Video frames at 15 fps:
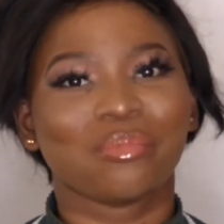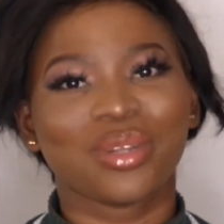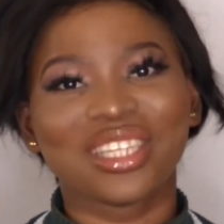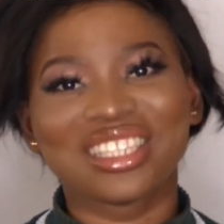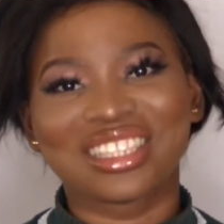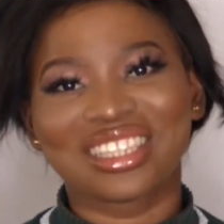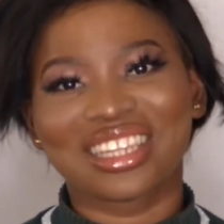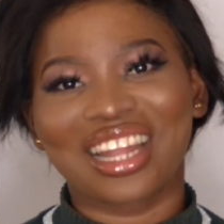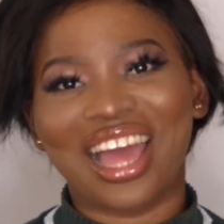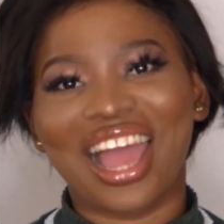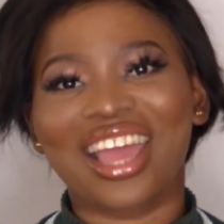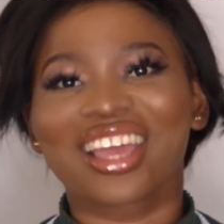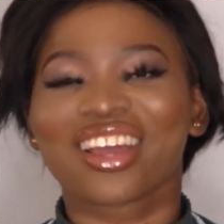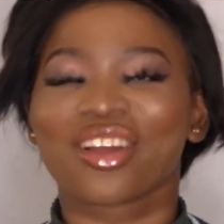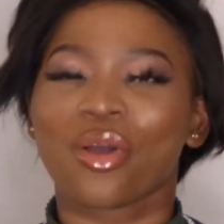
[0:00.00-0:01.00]
Please
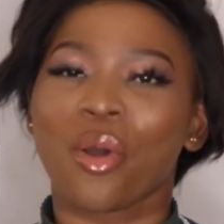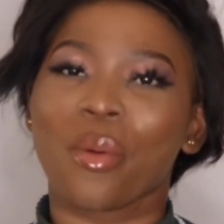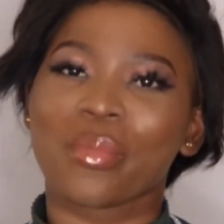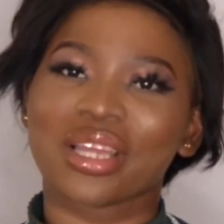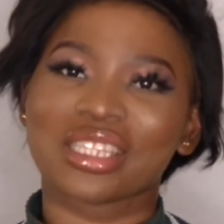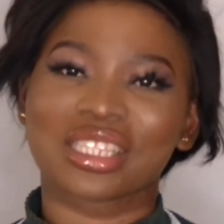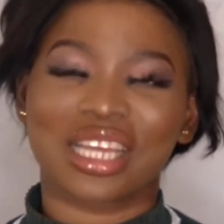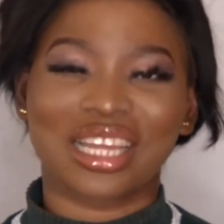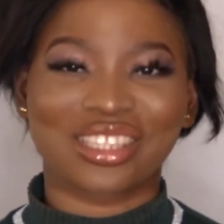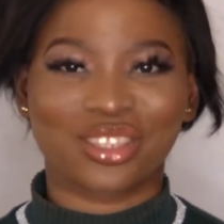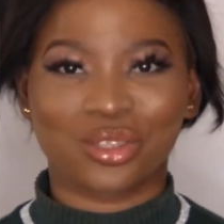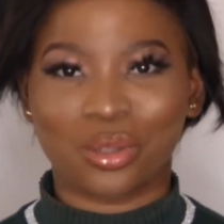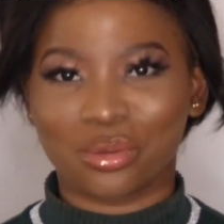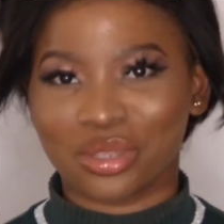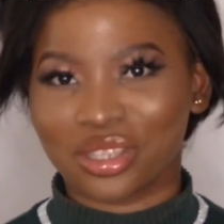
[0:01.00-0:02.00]
like, comment and
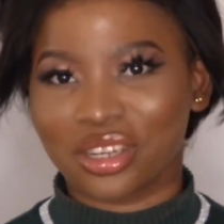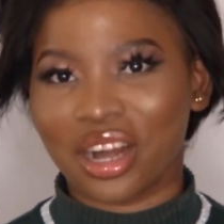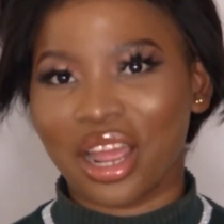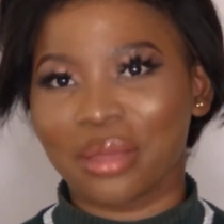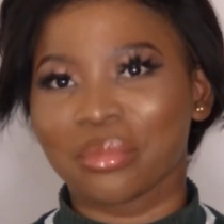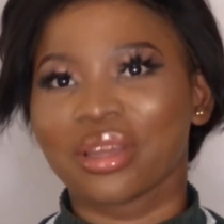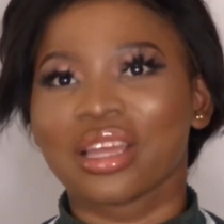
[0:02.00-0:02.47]
subscribe,